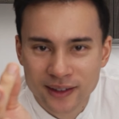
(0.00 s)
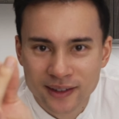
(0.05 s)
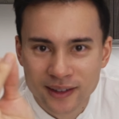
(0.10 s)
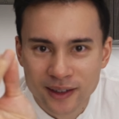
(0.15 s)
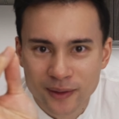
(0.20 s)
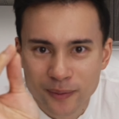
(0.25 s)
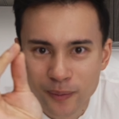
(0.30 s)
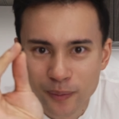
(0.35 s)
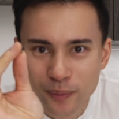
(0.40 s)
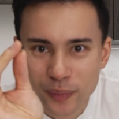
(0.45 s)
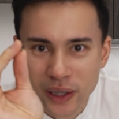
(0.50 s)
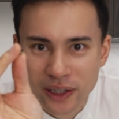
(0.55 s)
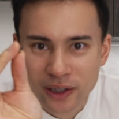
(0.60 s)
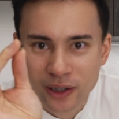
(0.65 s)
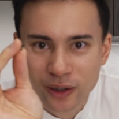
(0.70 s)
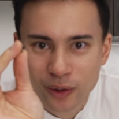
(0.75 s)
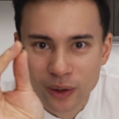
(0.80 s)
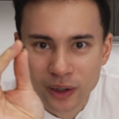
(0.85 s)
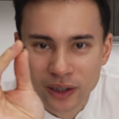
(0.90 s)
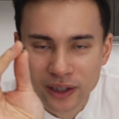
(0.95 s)
some better
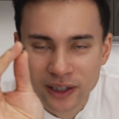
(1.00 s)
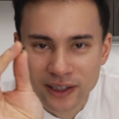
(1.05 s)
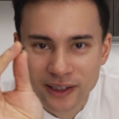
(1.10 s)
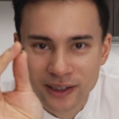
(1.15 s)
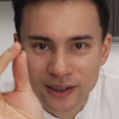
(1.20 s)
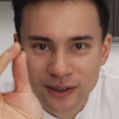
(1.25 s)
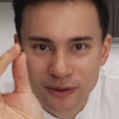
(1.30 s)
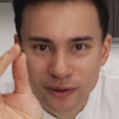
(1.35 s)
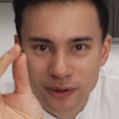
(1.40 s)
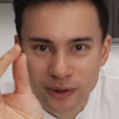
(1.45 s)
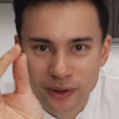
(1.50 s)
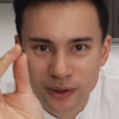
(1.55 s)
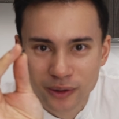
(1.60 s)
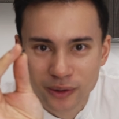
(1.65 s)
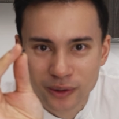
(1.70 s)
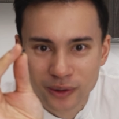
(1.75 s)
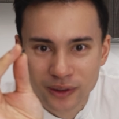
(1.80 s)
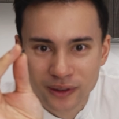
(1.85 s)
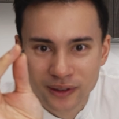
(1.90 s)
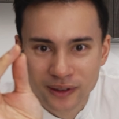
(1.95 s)
quality
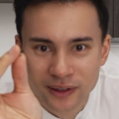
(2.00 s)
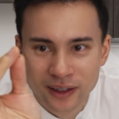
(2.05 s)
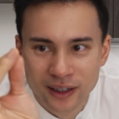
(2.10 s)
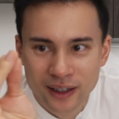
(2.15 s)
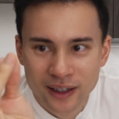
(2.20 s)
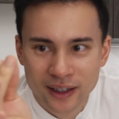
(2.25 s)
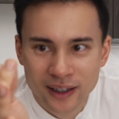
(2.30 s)
screws,